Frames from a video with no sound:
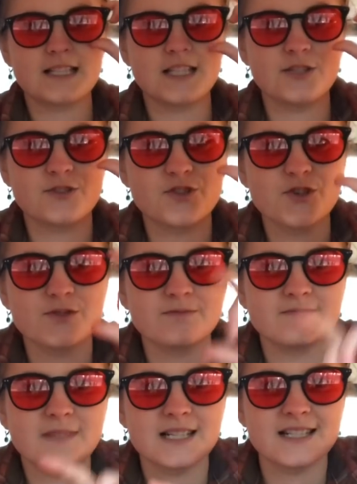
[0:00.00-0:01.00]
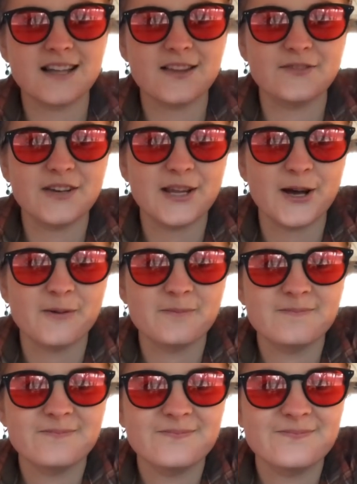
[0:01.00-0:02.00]
see you soon in another video.
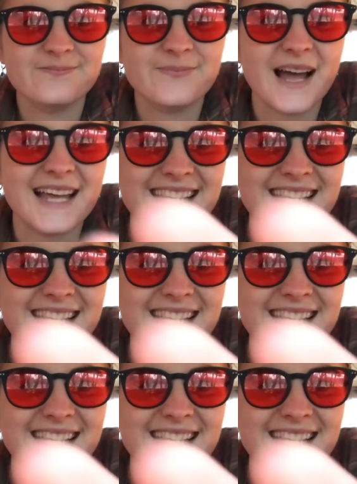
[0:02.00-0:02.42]
Bye.